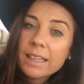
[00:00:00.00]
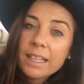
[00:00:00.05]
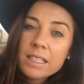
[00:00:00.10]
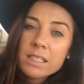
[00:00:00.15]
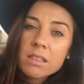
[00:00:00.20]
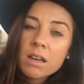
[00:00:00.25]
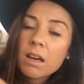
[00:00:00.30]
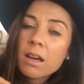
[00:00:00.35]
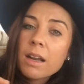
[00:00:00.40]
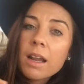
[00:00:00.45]
There's
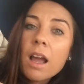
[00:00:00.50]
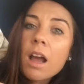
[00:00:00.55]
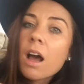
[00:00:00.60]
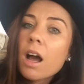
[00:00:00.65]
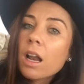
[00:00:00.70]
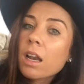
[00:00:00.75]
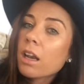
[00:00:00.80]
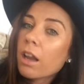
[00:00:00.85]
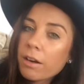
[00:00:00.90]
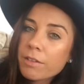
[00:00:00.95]
not
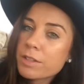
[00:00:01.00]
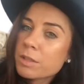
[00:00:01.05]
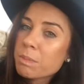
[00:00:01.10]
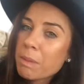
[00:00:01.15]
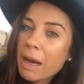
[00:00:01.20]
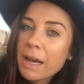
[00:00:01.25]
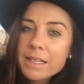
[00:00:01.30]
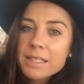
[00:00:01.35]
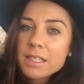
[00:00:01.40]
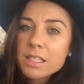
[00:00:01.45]
a lot of
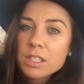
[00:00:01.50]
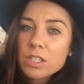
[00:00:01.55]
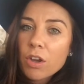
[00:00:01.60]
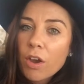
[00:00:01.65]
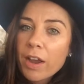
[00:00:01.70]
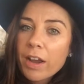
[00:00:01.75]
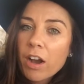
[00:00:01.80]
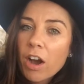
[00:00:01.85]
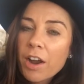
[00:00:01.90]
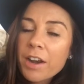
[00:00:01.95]
spices
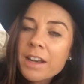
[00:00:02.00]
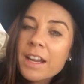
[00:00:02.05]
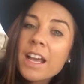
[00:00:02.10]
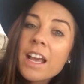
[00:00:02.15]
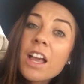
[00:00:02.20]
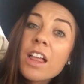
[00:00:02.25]
going on.